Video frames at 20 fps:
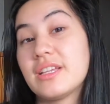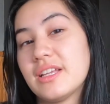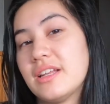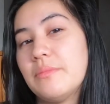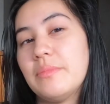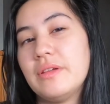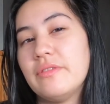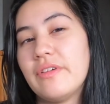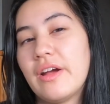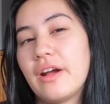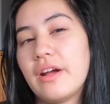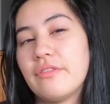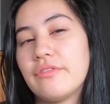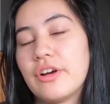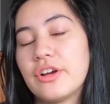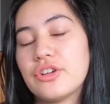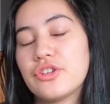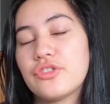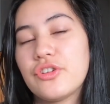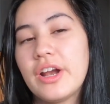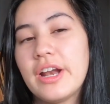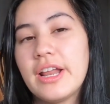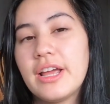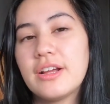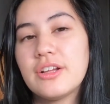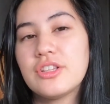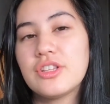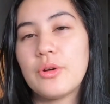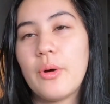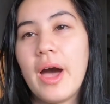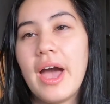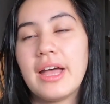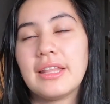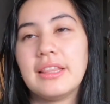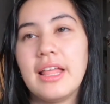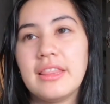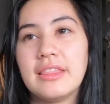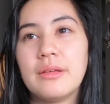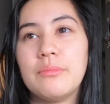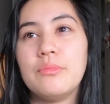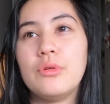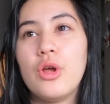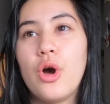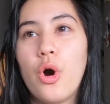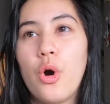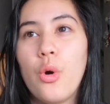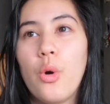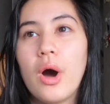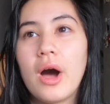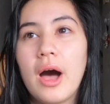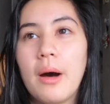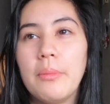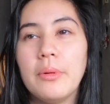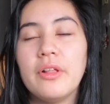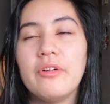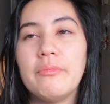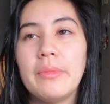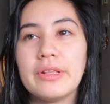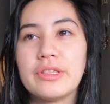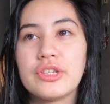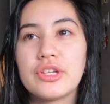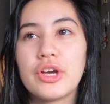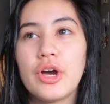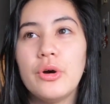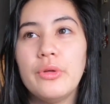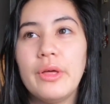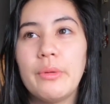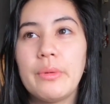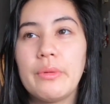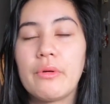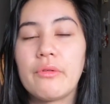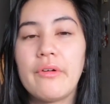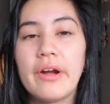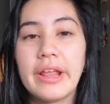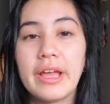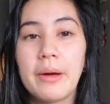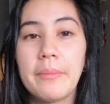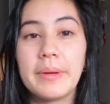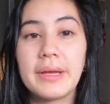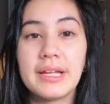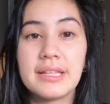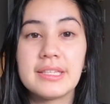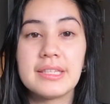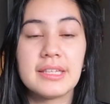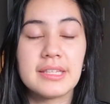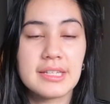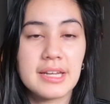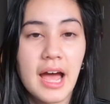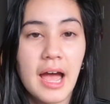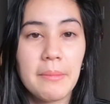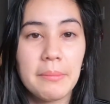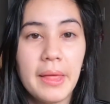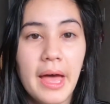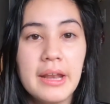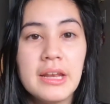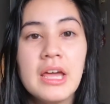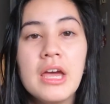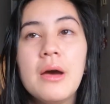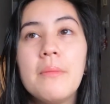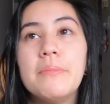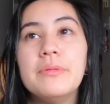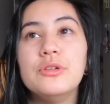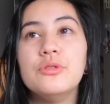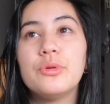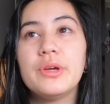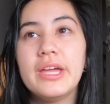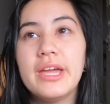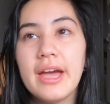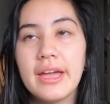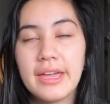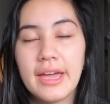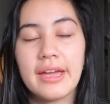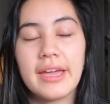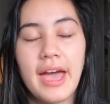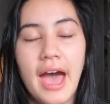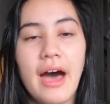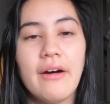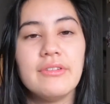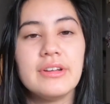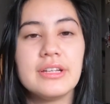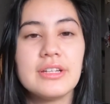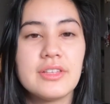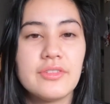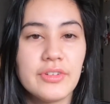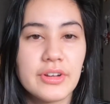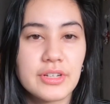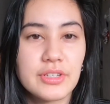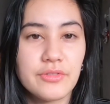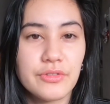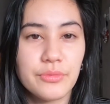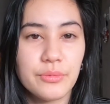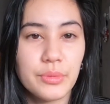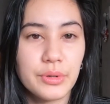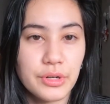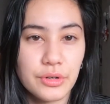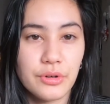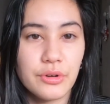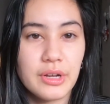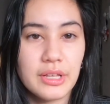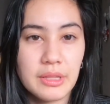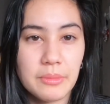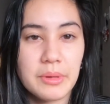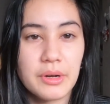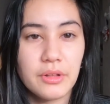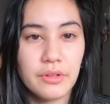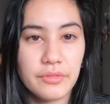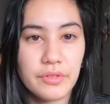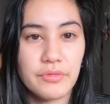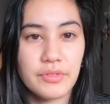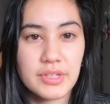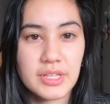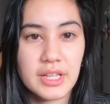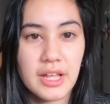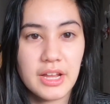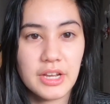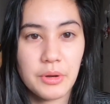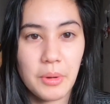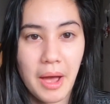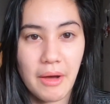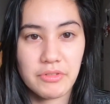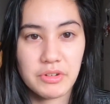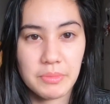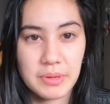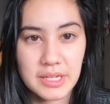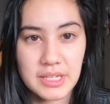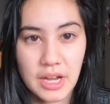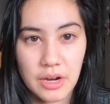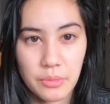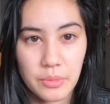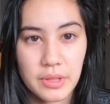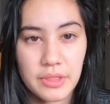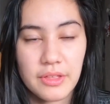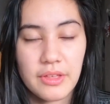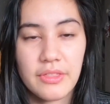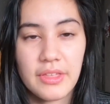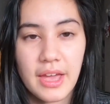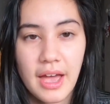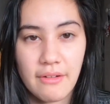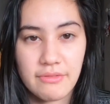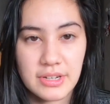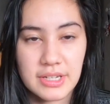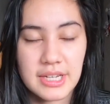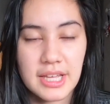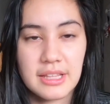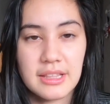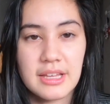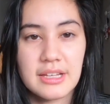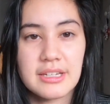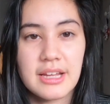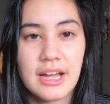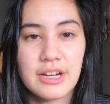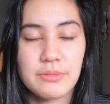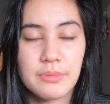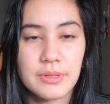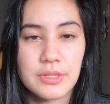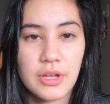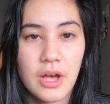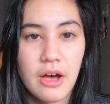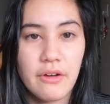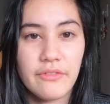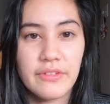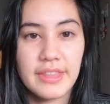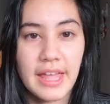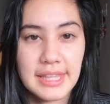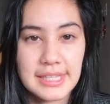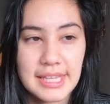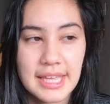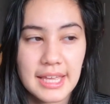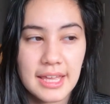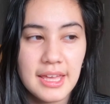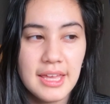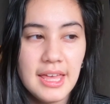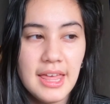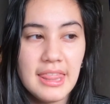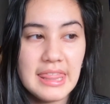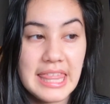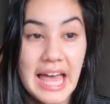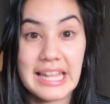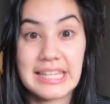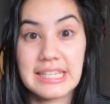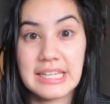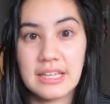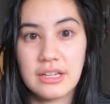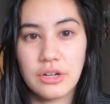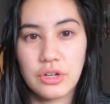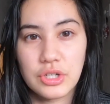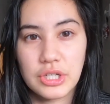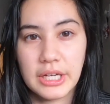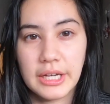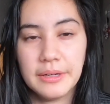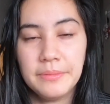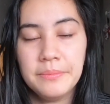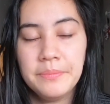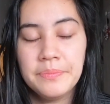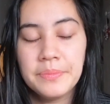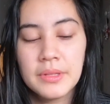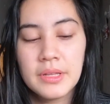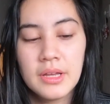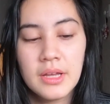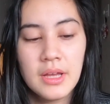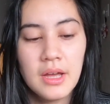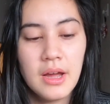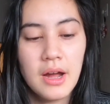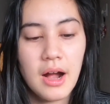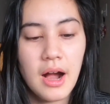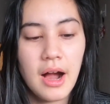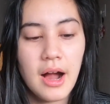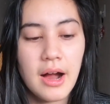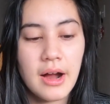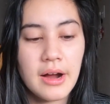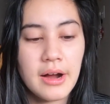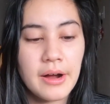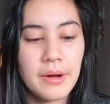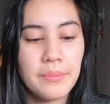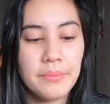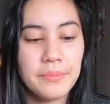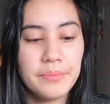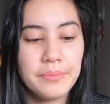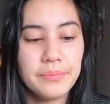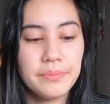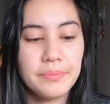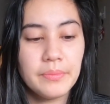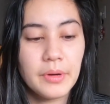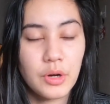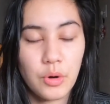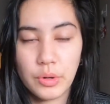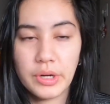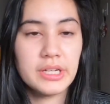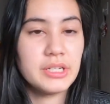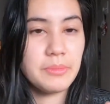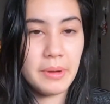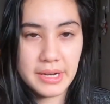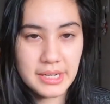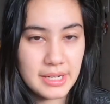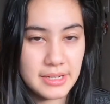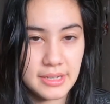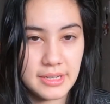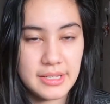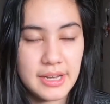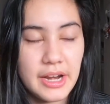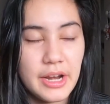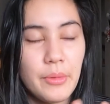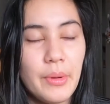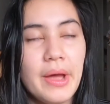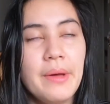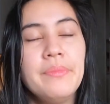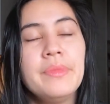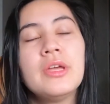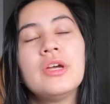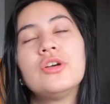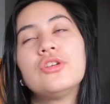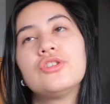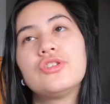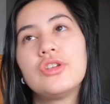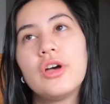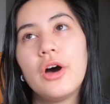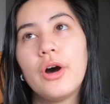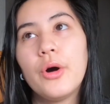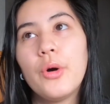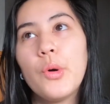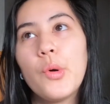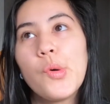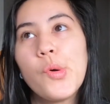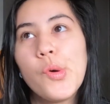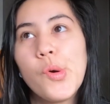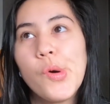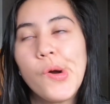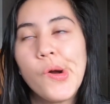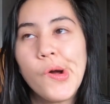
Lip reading: going to be very frustrating. So I had let them know a couple of months ago that we were running up against this timeline, but you can't get cavities fixed when you're in the middle of Invisalign. You have to be done with it. They have to take the attachments off, and that's it, you're done. According to my dentist anyway. So